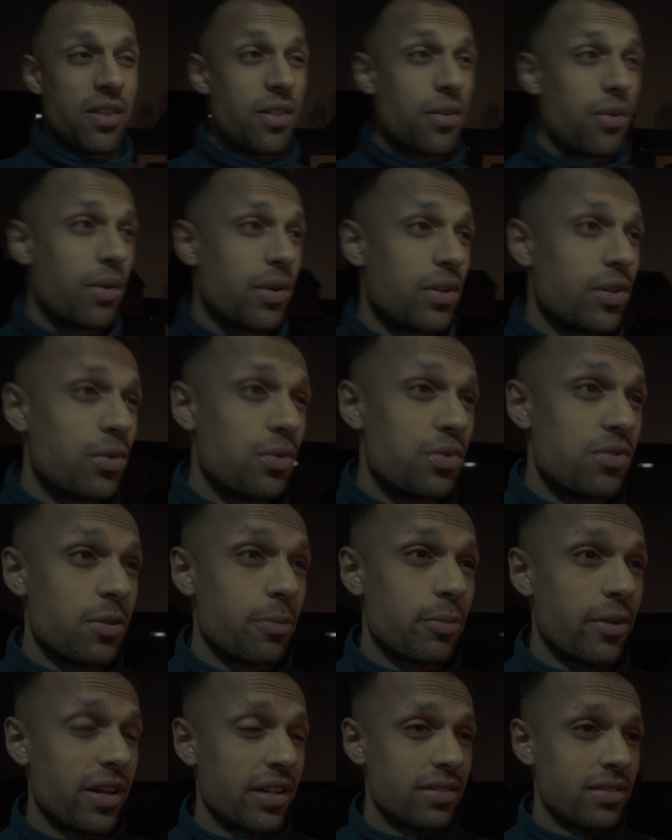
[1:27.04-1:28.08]
to throw a huge
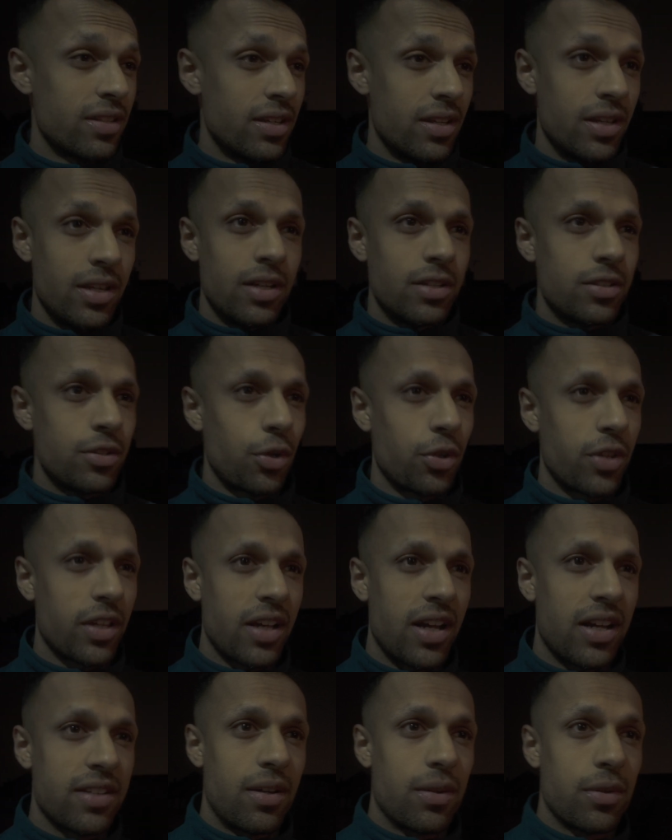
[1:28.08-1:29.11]
surprise. Took the
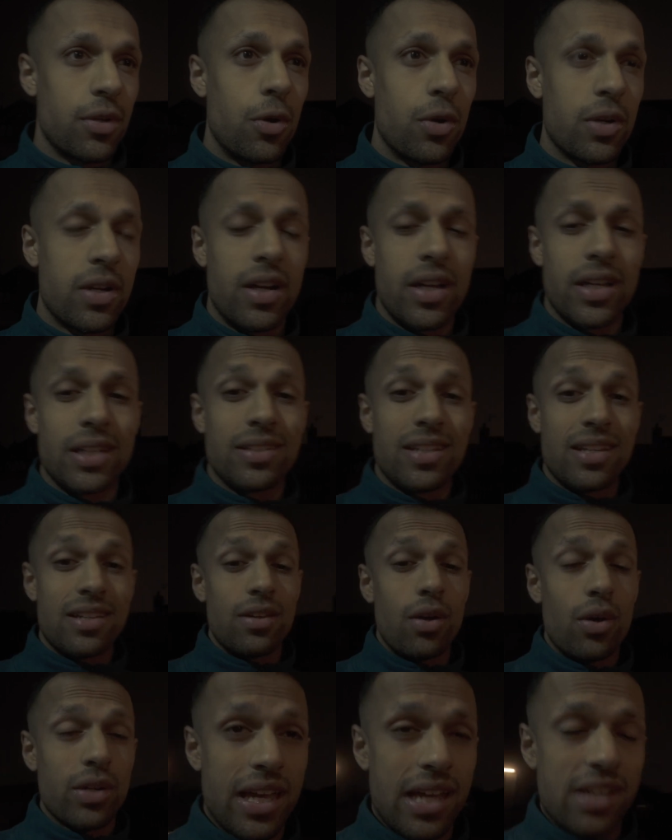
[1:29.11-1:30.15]
guys out go-karting, did
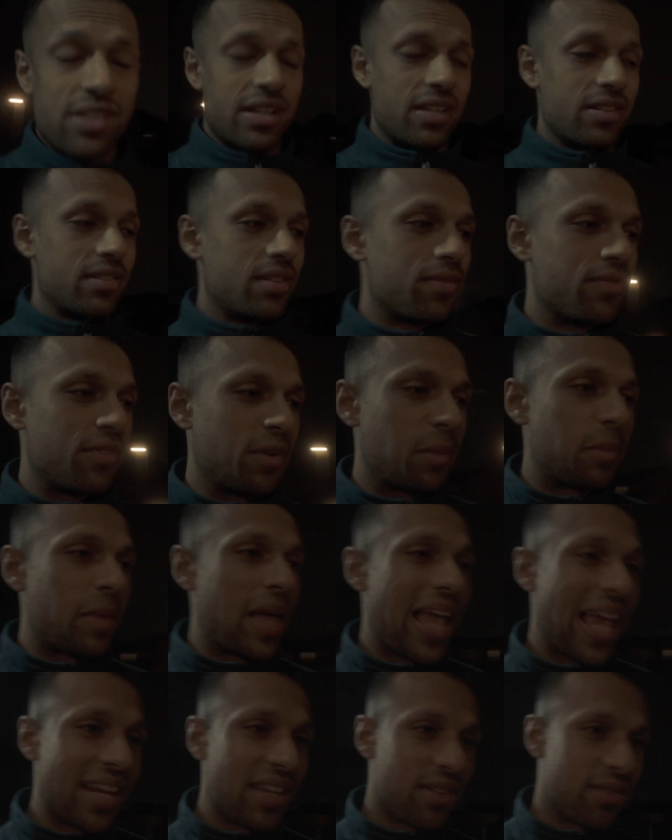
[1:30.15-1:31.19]
not get a chance to film
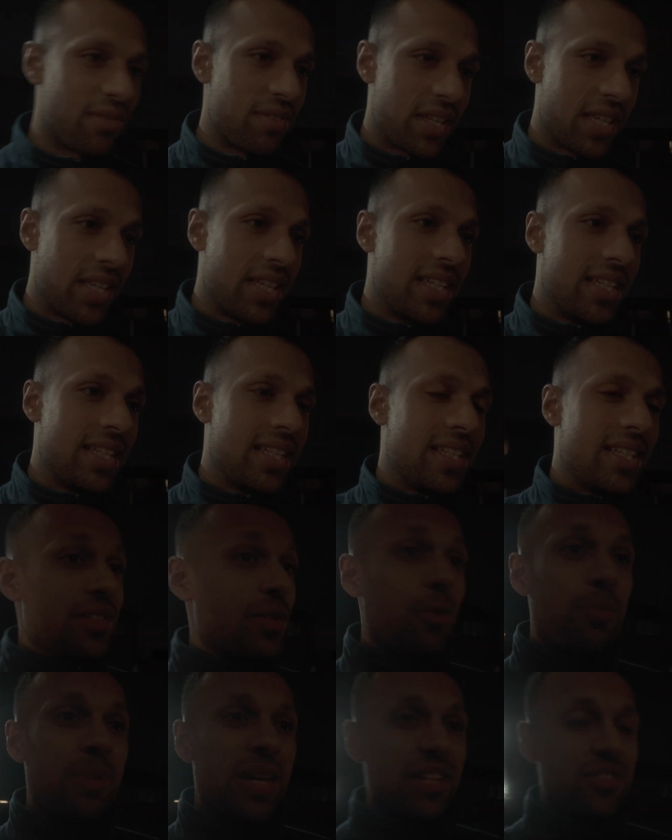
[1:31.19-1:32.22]
any of it.
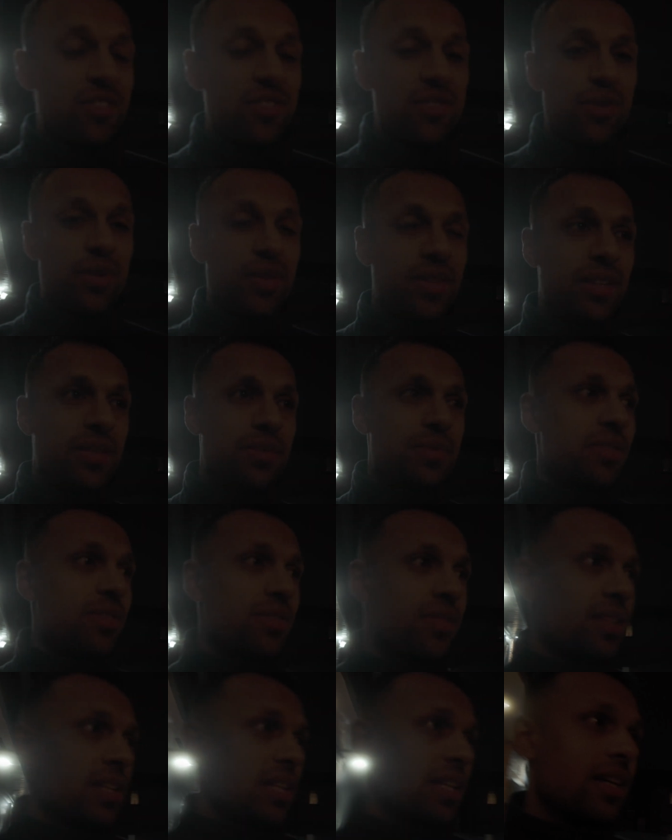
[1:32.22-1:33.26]
No pictures, nothing. We just